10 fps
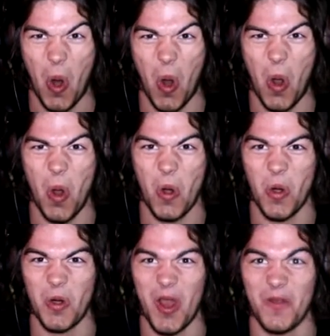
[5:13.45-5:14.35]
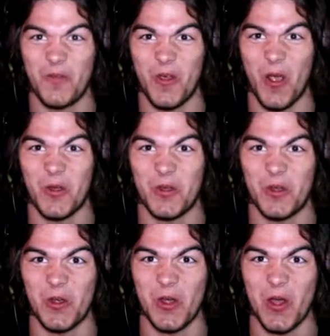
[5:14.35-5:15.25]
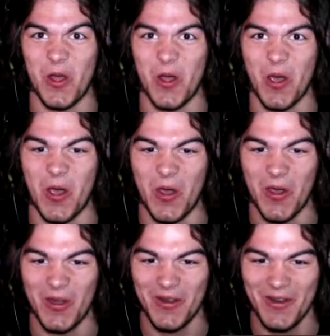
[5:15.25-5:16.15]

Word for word: Oh, that felt good.